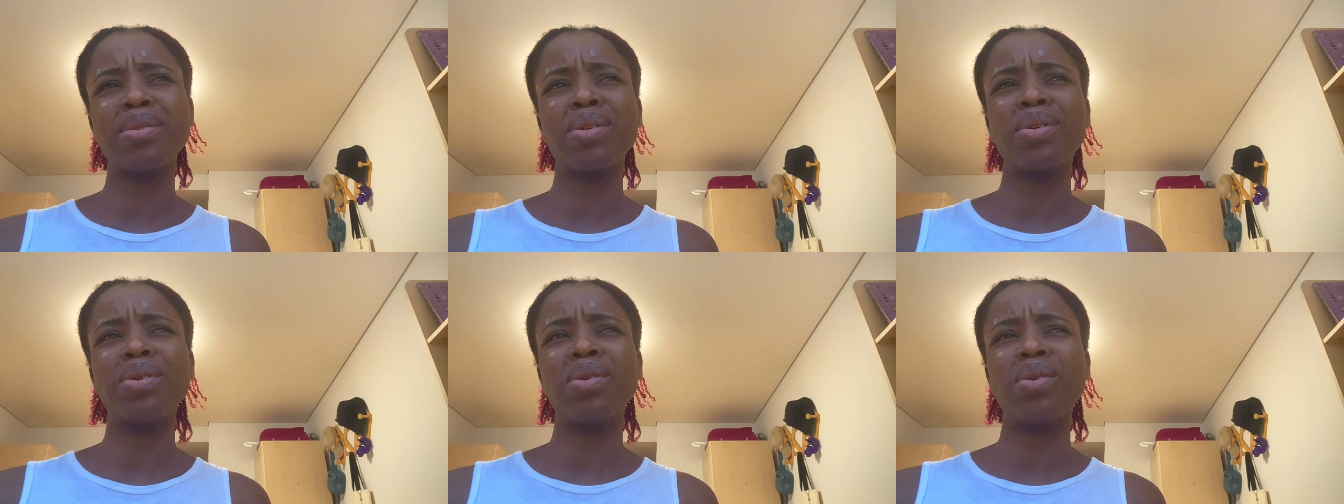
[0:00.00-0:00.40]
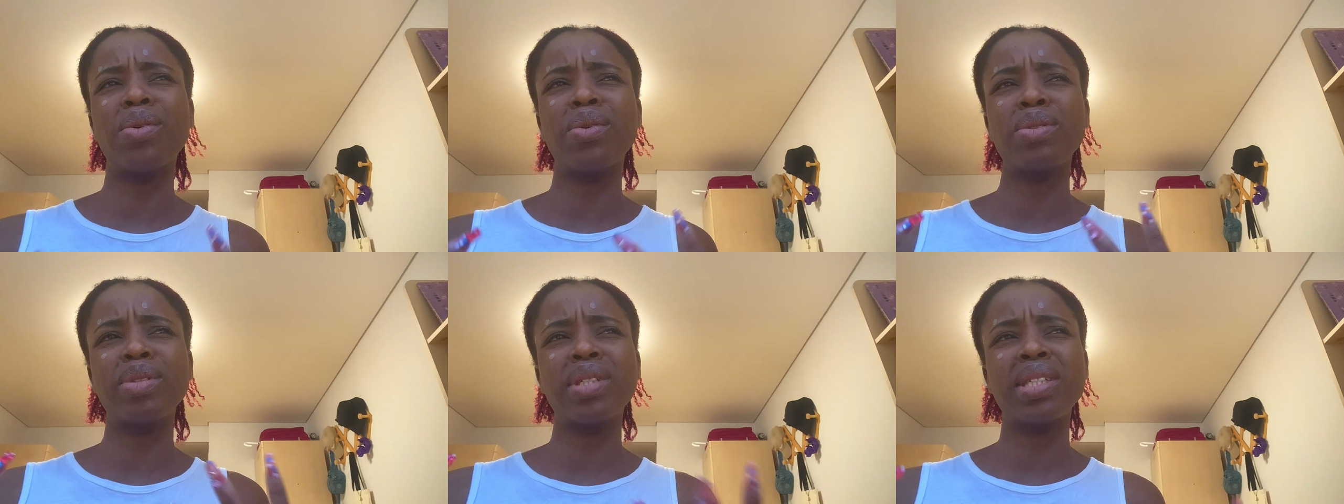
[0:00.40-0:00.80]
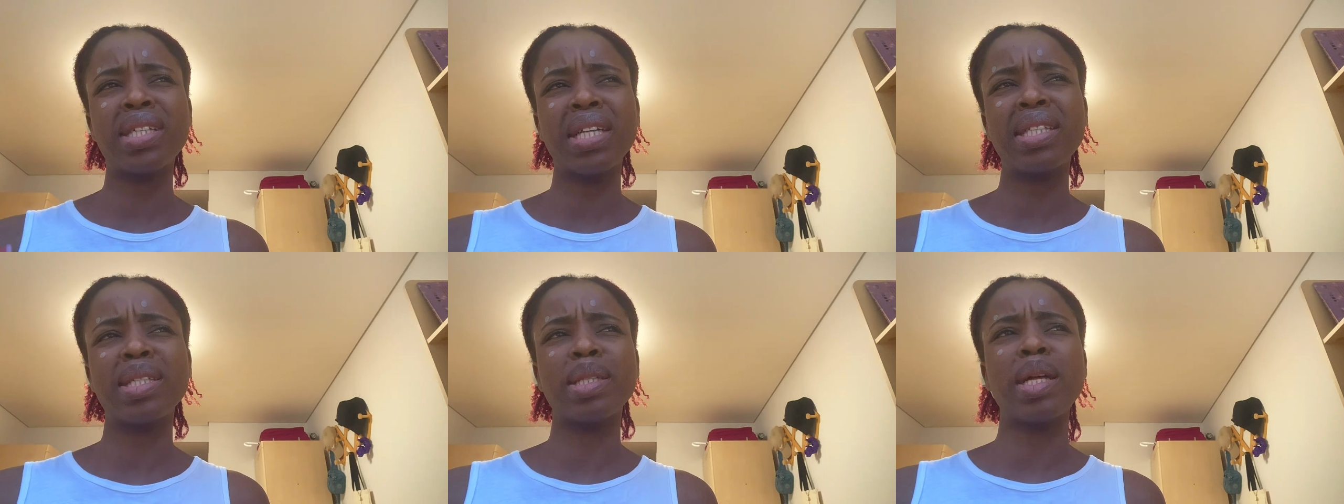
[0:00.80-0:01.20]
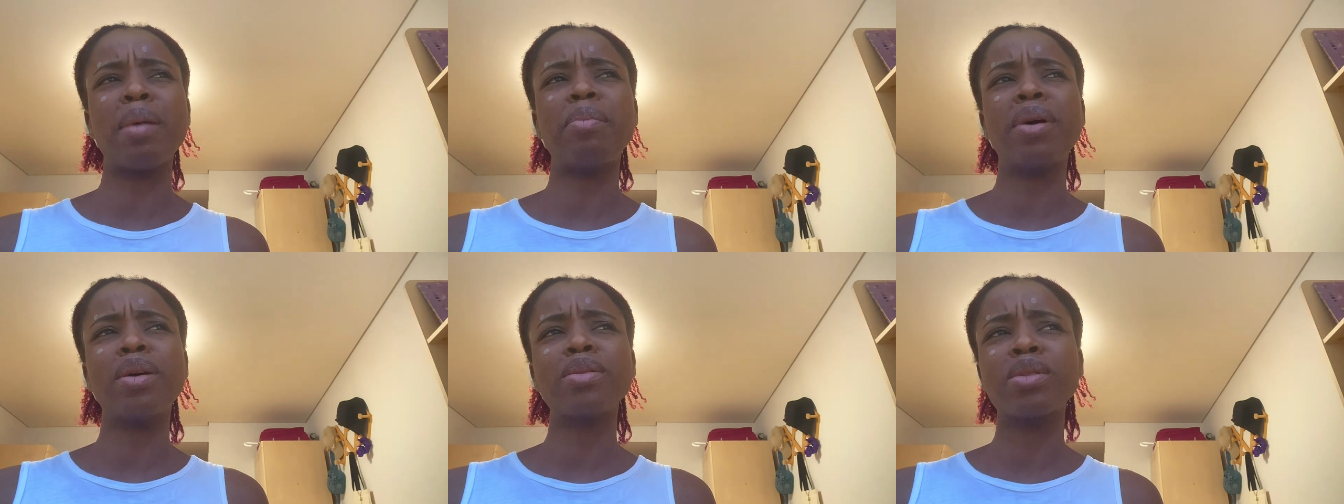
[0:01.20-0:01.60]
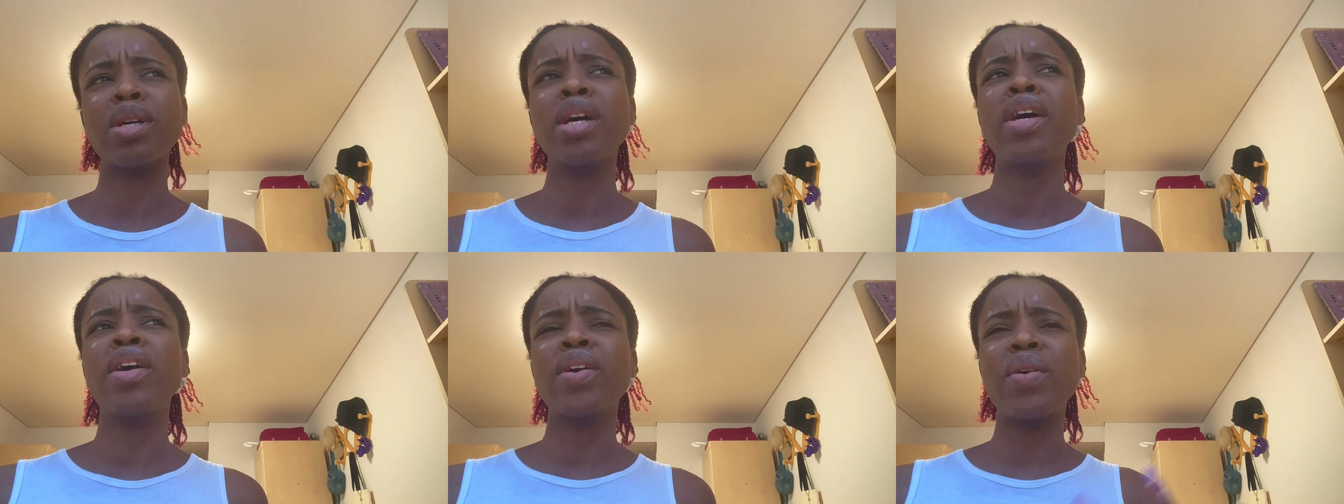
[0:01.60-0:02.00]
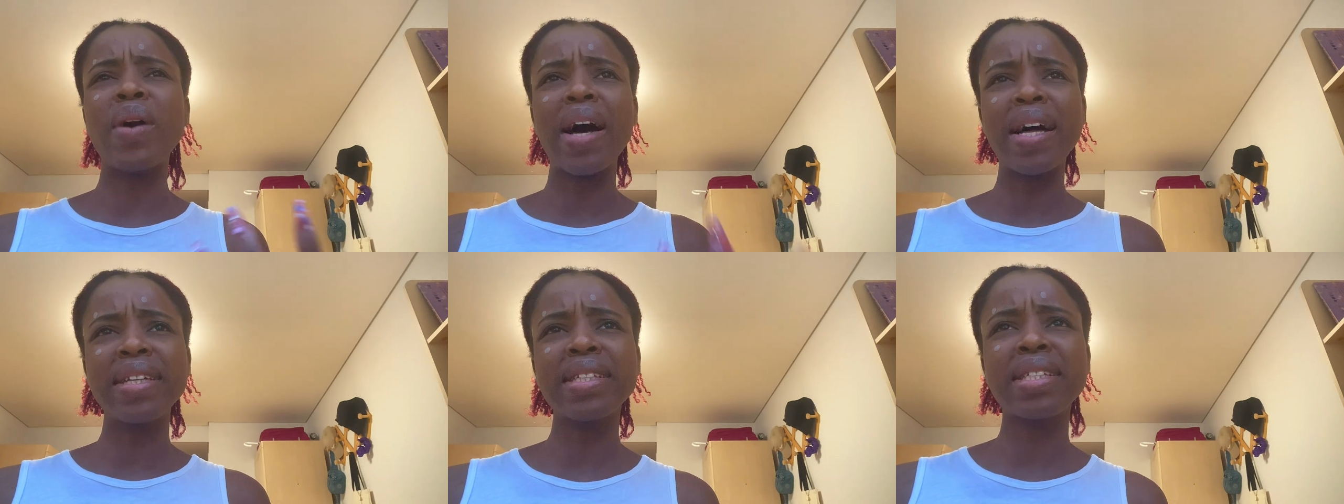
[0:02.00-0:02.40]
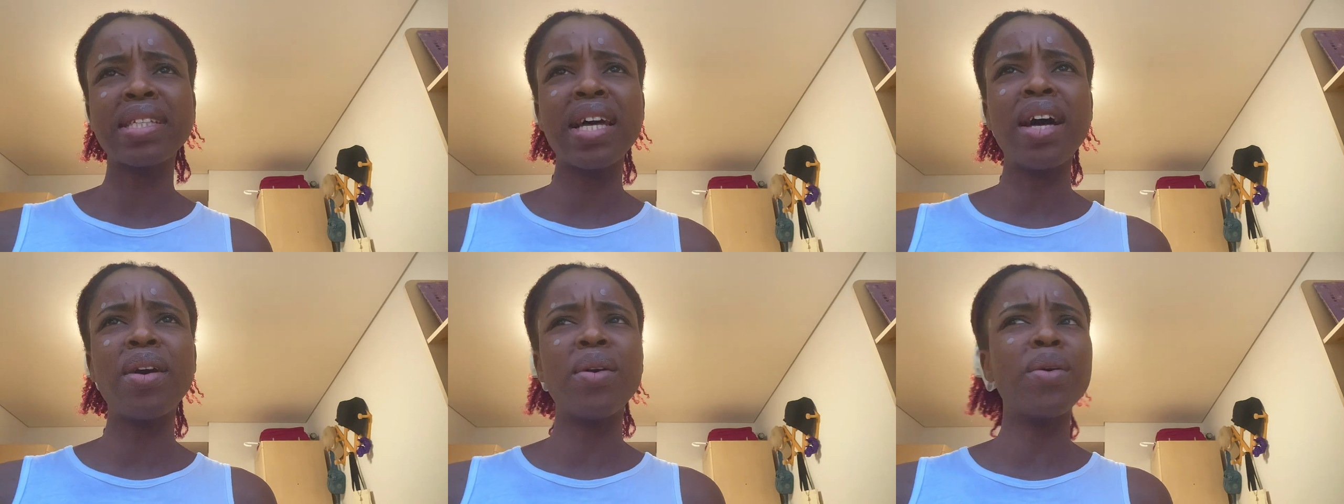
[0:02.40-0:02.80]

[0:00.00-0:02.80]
or you're uncertain about your answer,